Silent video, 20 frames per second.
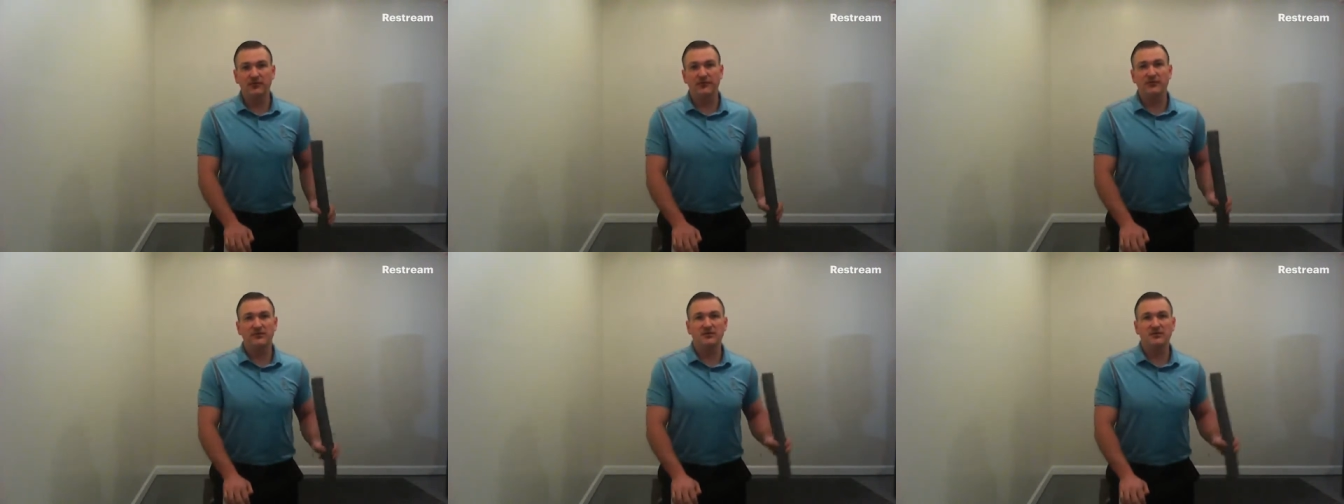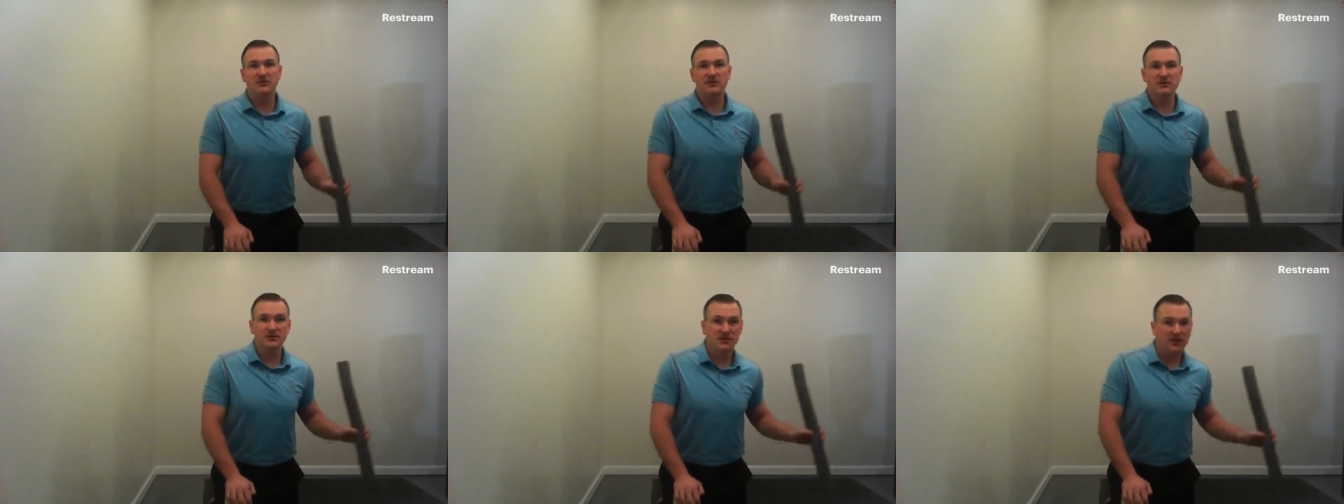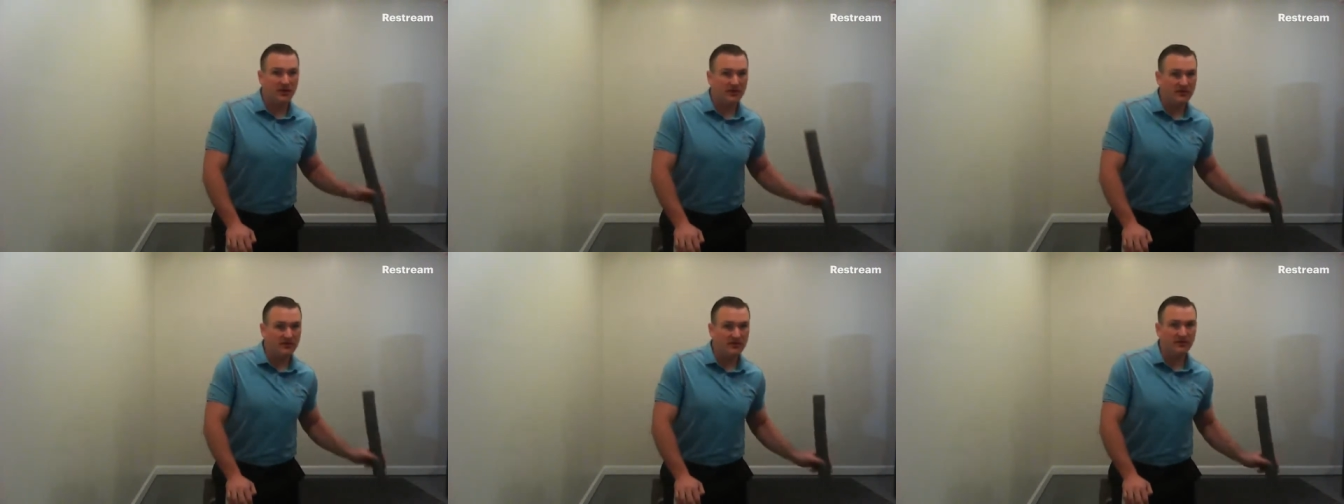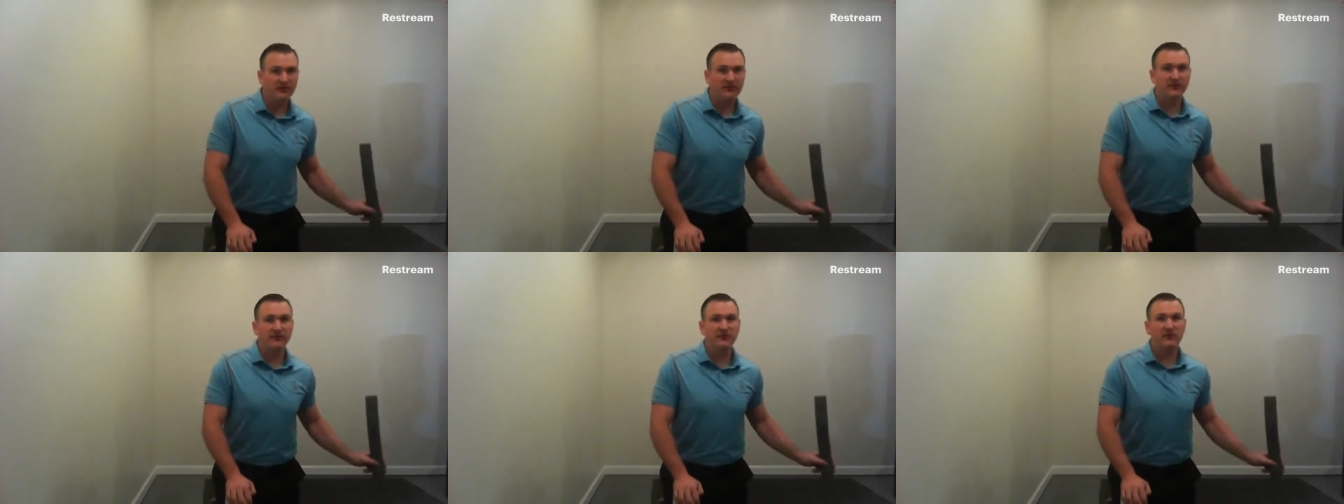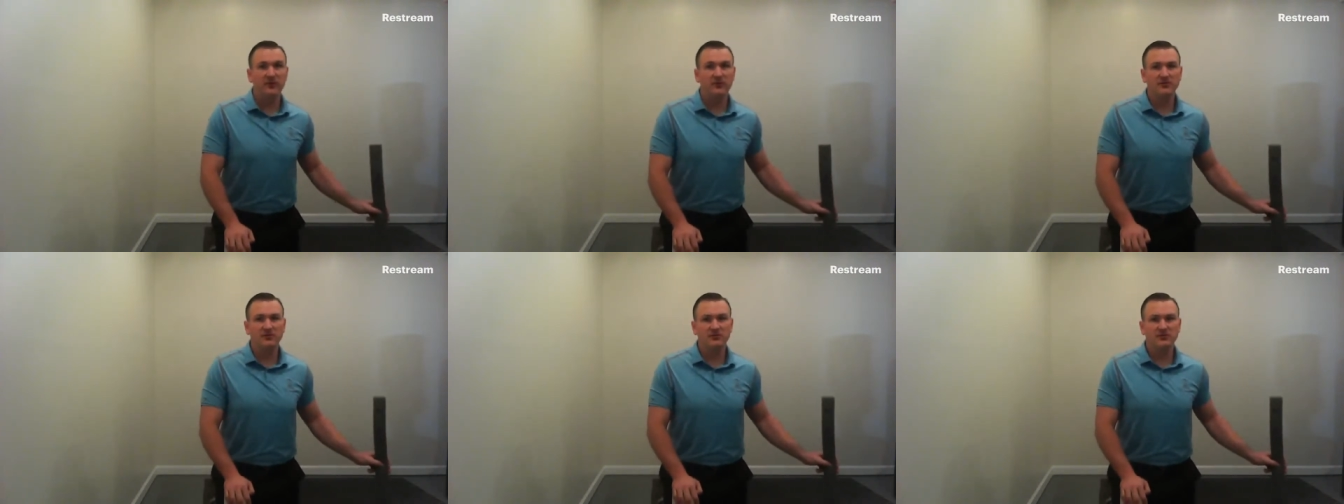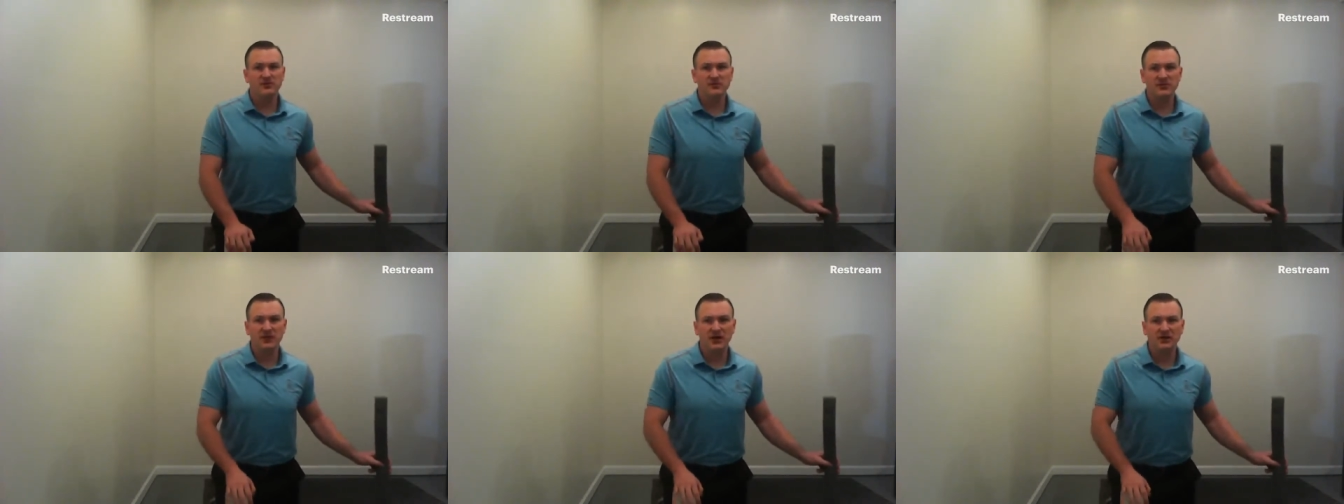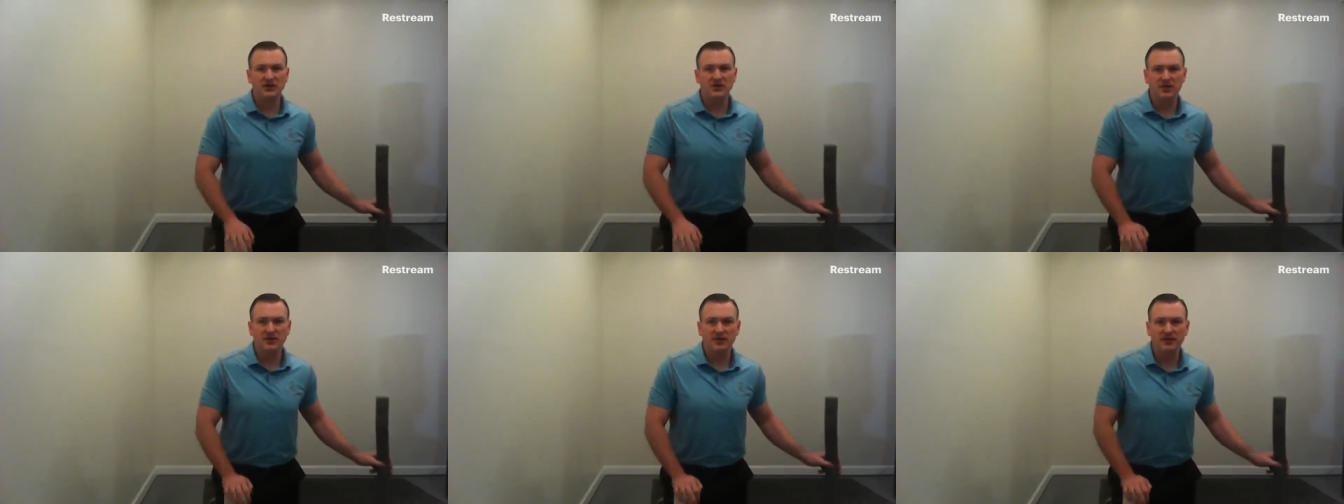versus other different forms of
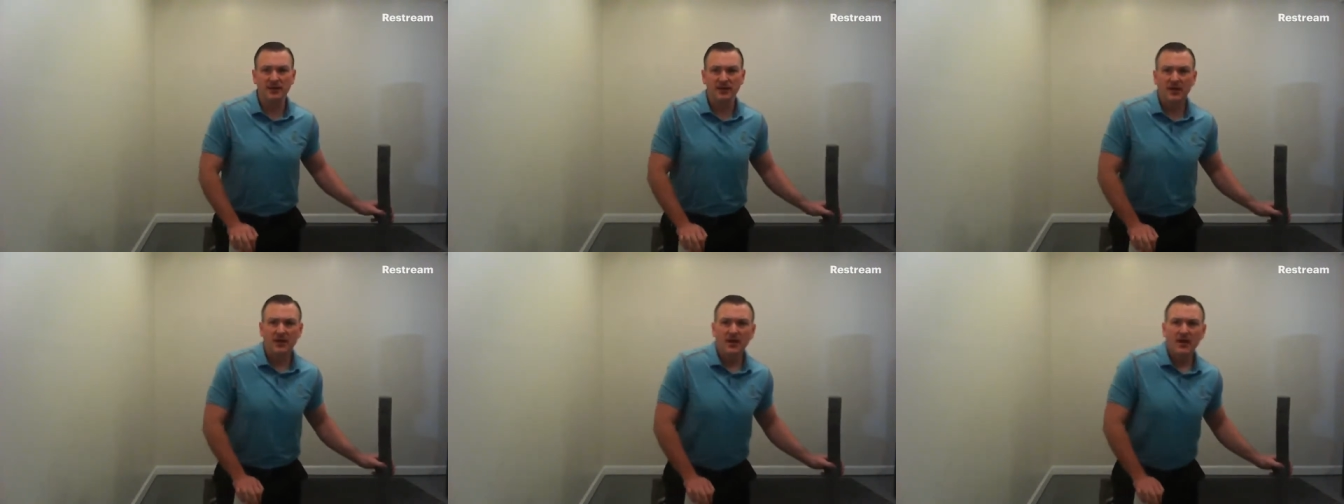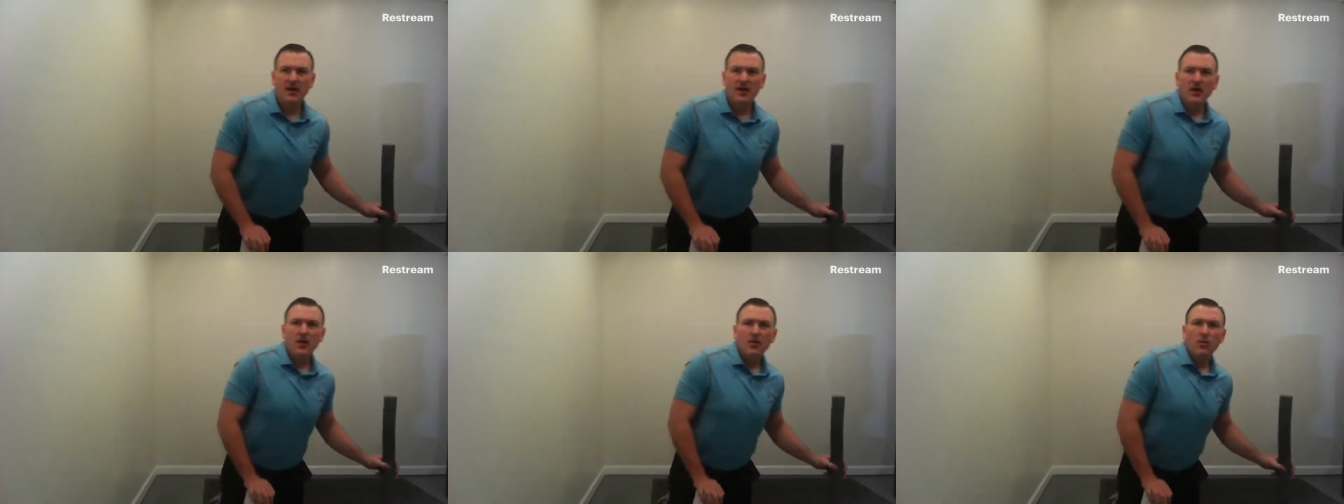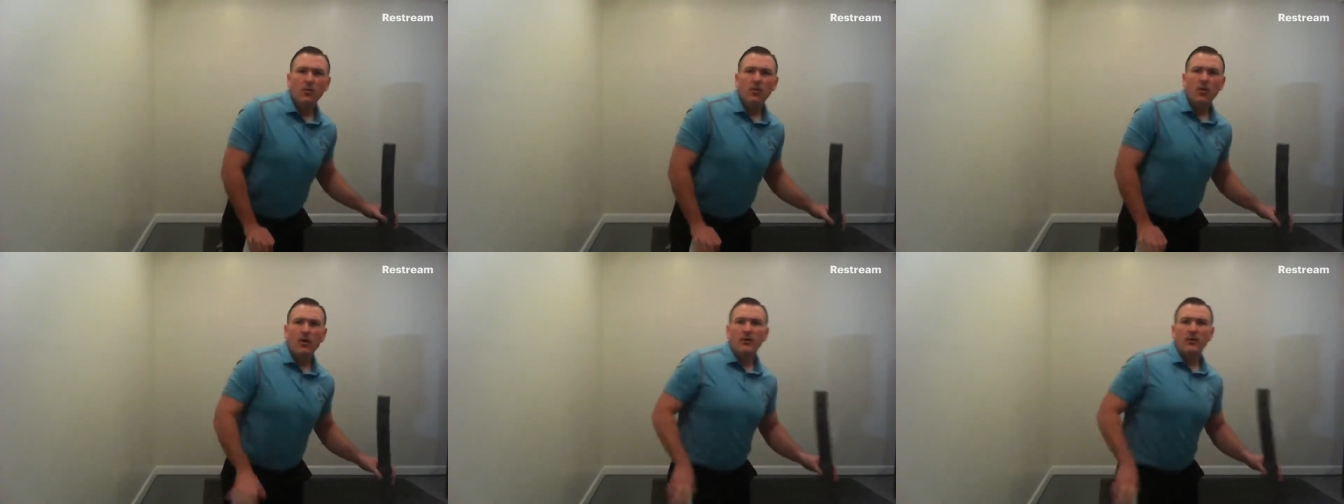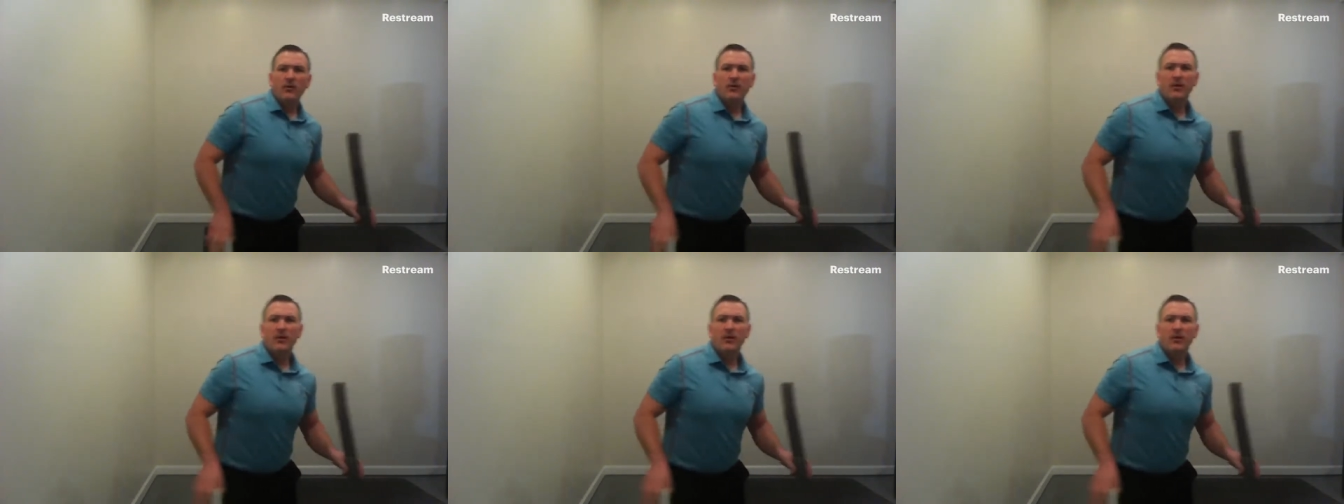stretching, what we